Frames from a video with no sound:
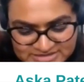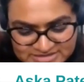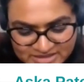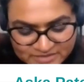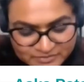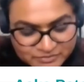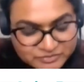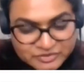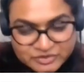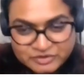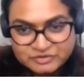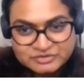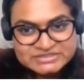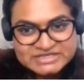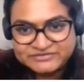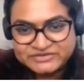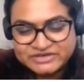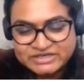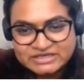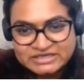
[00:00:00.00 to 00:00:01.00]

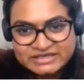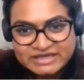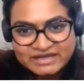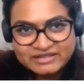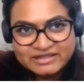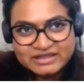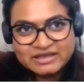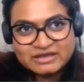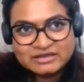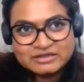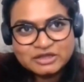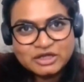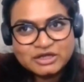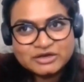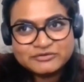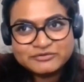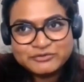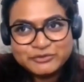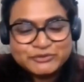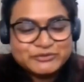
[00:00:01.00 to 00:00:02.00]
definitely I think a
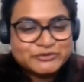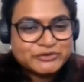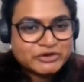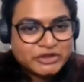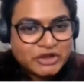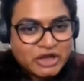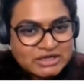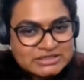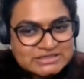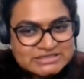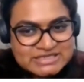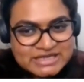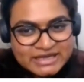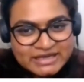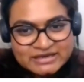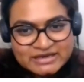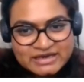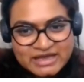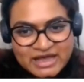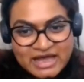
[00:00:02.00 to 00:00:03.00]
lot of food for thought
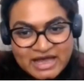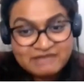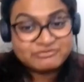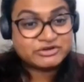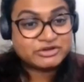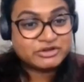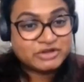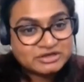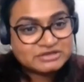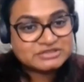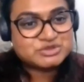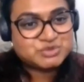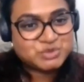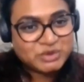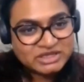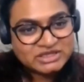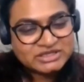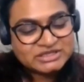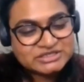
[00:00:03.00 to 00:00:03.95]
and afterthought as well,